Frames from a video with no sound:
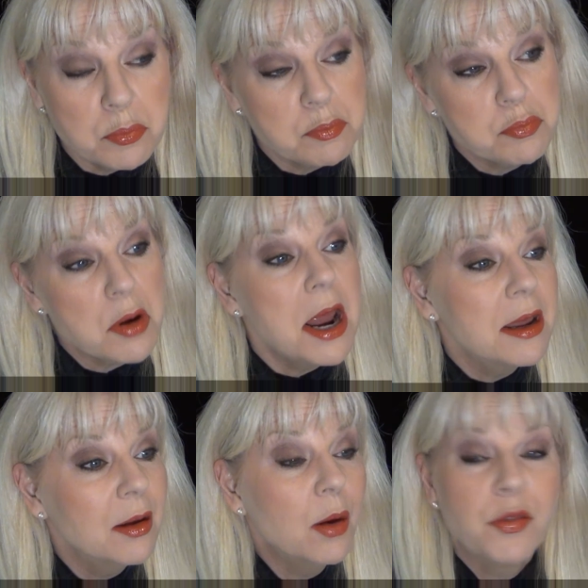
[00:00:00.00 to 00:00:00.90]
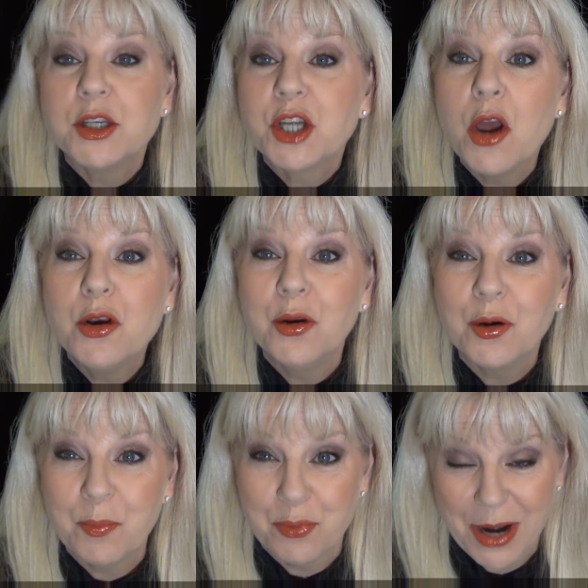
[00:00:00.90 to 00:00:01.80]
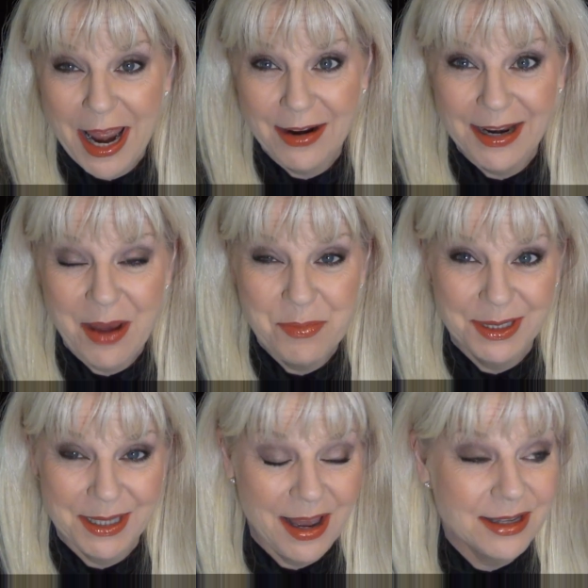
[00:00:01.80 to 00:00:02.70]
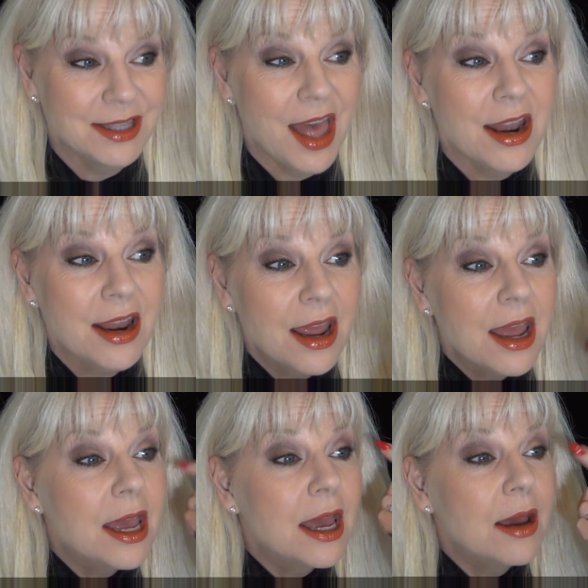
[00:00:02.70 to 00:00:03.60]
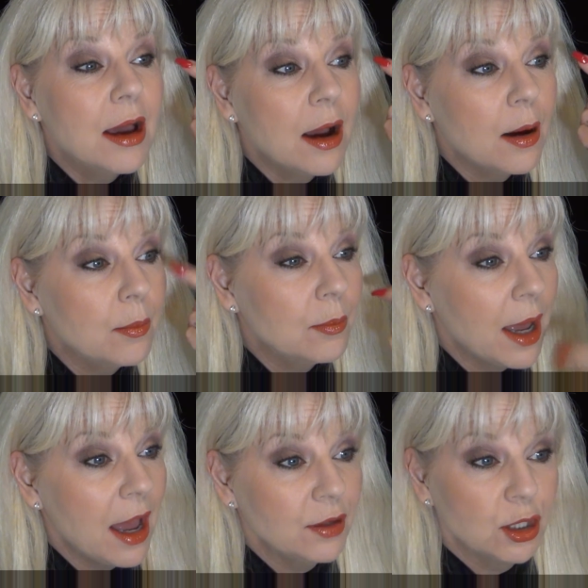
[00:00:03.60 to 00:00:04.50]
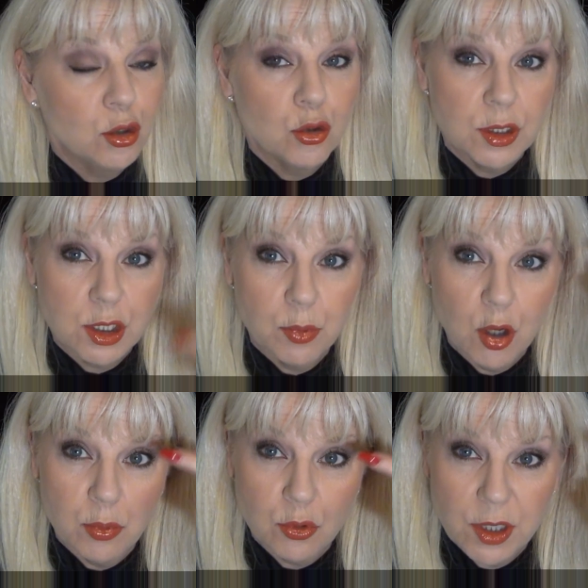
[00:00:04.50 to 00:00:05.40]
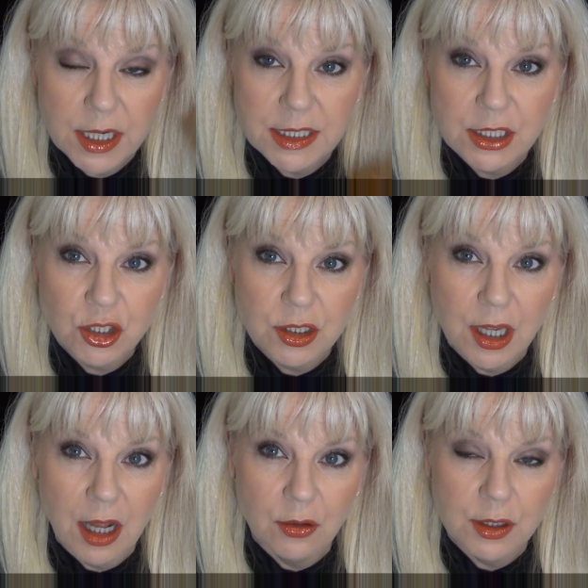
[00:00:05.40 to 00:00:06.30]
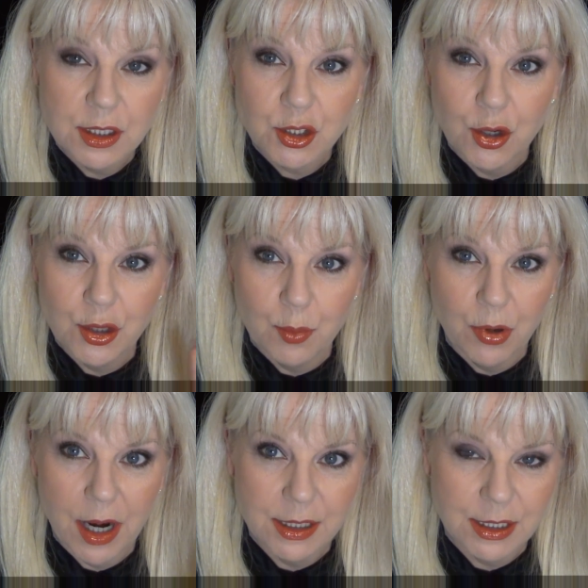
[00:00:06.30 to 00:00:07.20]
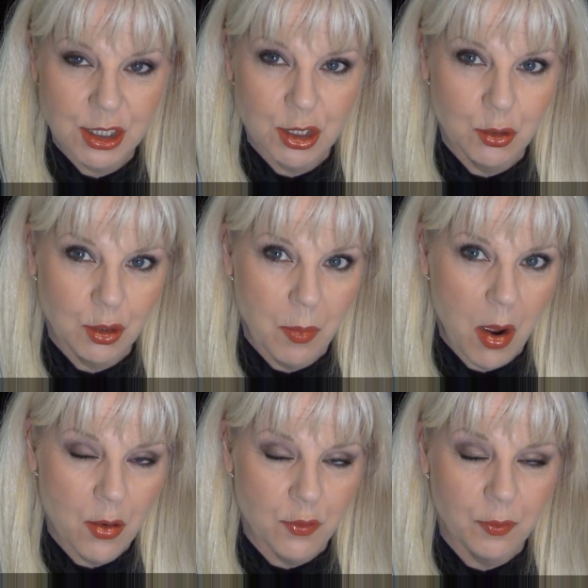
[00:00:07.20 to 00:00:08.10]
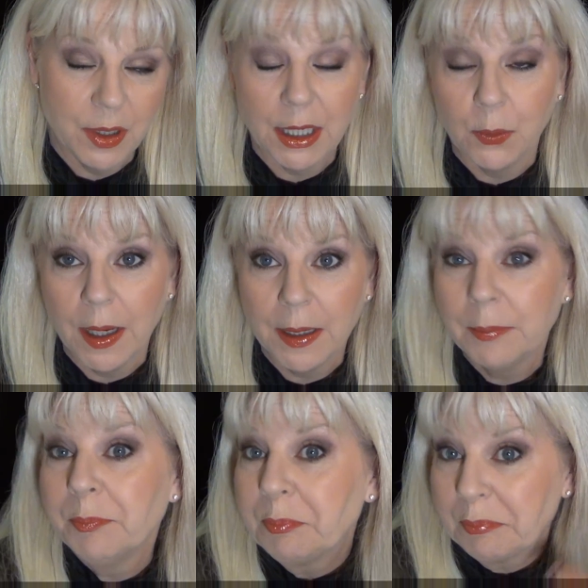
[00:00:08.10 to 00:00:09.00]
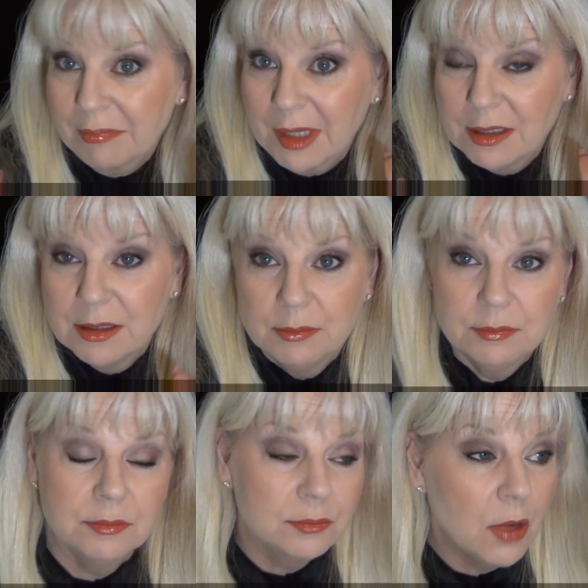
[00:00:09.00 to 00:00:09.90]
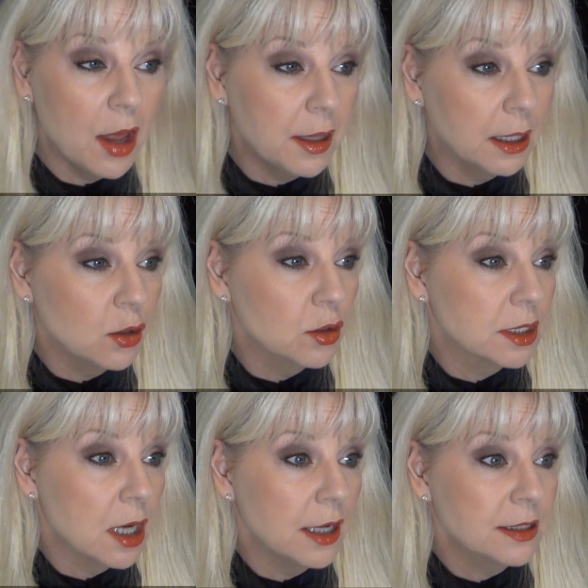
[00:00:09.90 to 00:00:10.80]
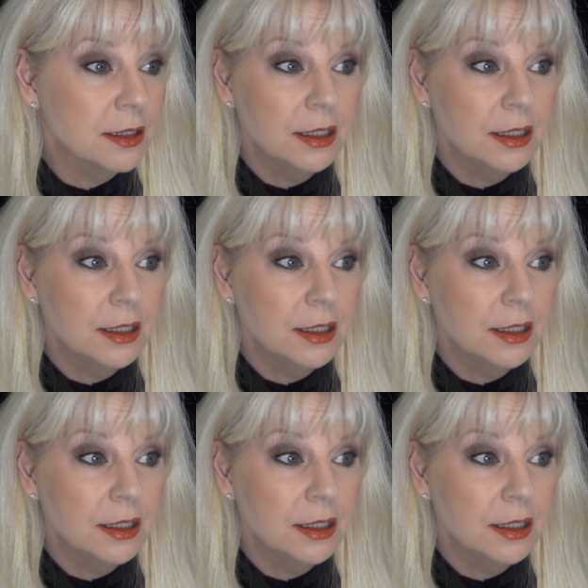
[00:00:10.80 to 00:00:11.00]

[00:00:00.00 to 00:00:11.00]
brown. Well, they don't look brown. How bizarre is that? Having used the purple transition colour, it's turned the browns to look mauve. But anyway, I think it looks nice.